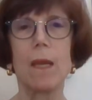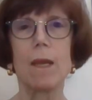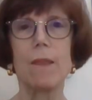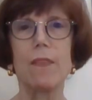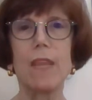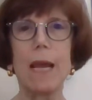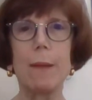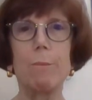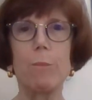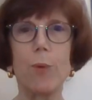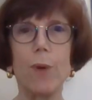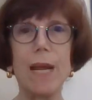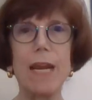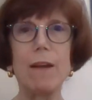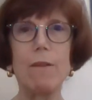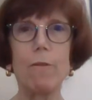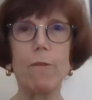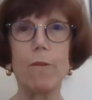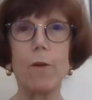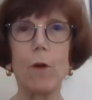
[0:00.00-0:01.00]
That
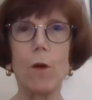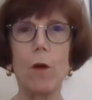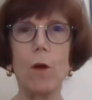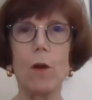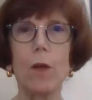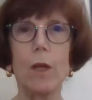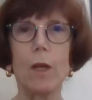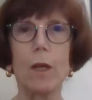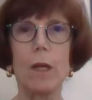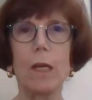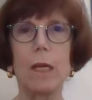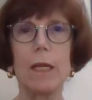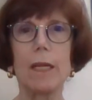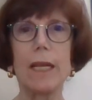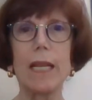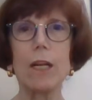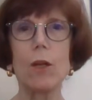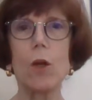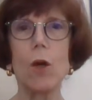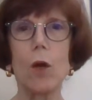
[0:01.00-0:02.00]
brain fog
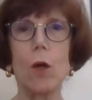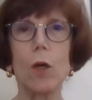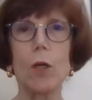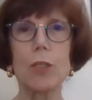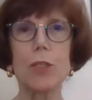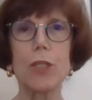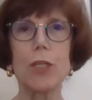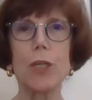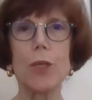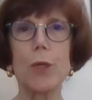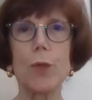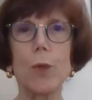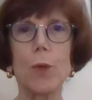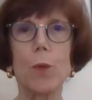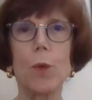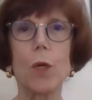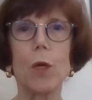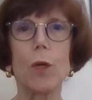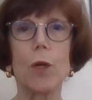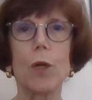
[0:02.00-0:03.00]
can cause
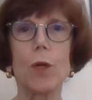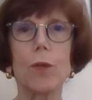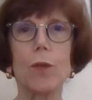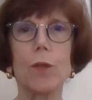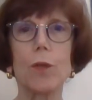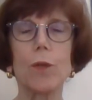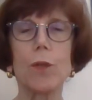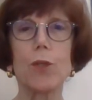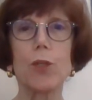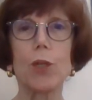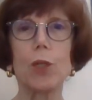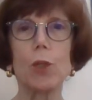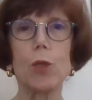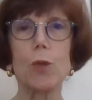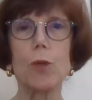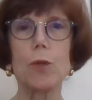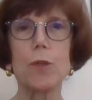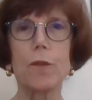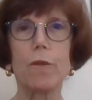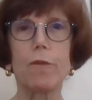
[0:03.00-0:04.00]
you to
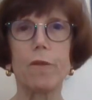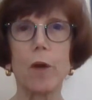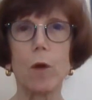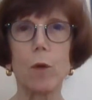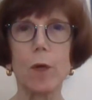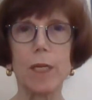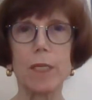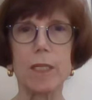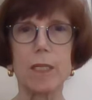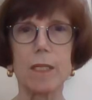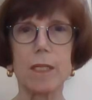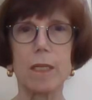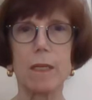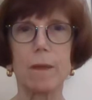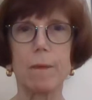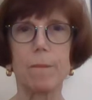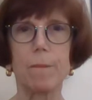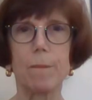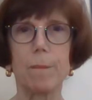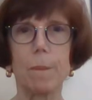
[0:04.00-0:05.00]
lose focus.
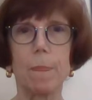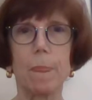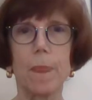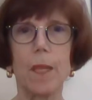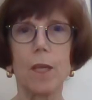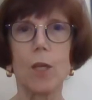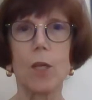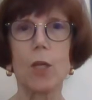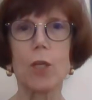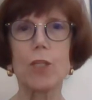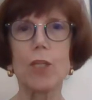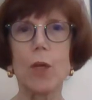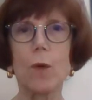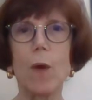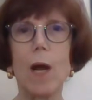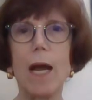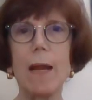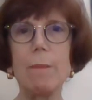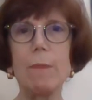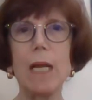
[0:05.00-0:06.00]
So
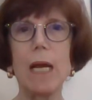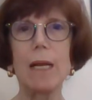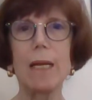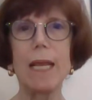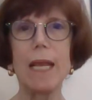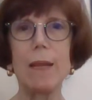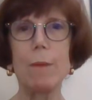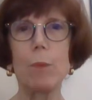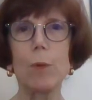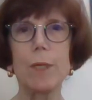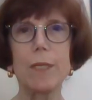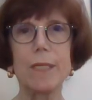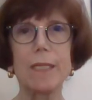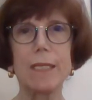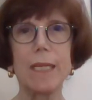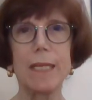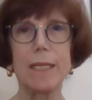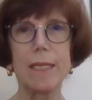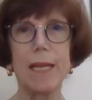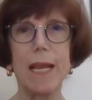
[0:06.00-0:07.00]
I'm not able to
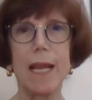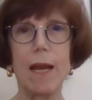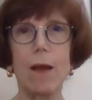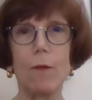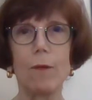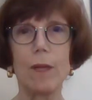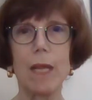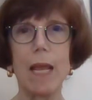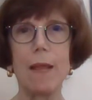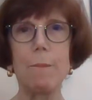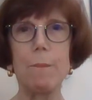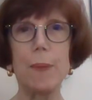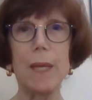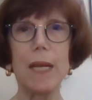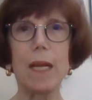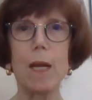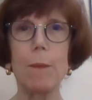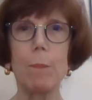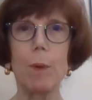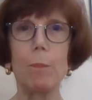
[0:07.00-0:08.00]
sit down and
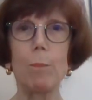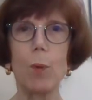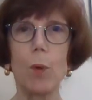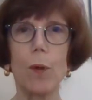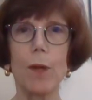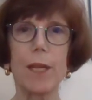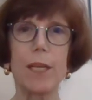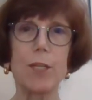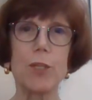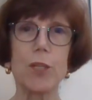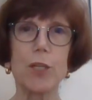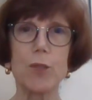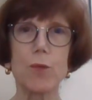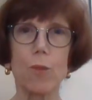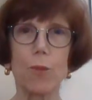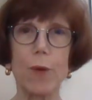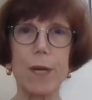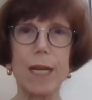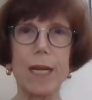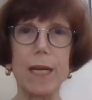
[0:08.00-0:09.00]
pick up a book and just
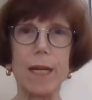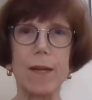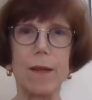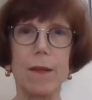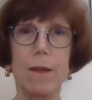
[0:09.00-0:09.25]
read